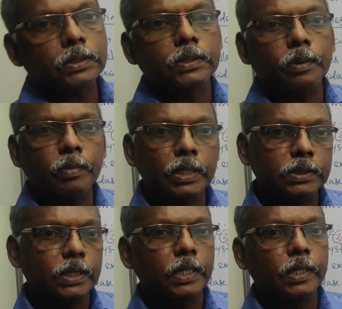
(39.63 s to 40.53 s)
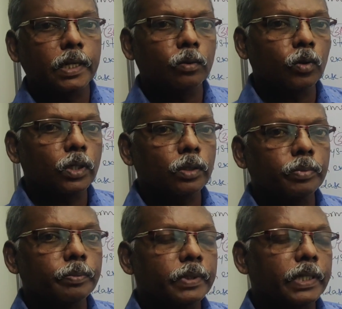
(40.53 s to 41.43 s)
some less than 10
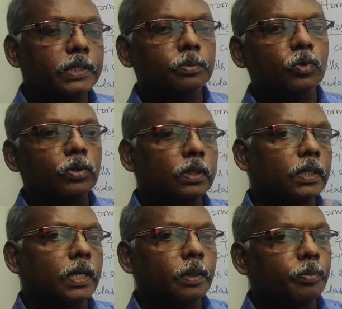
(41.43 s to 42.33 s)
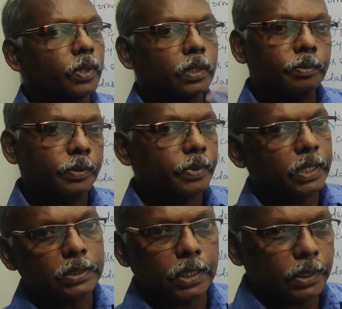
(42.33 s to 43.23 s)
oligopeptides, more than 10
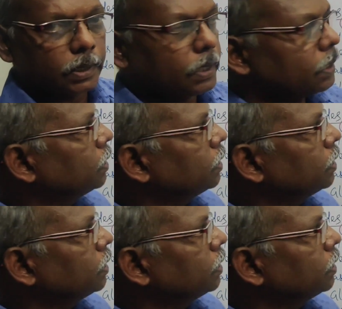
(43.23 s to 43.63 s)
polypeptides like that.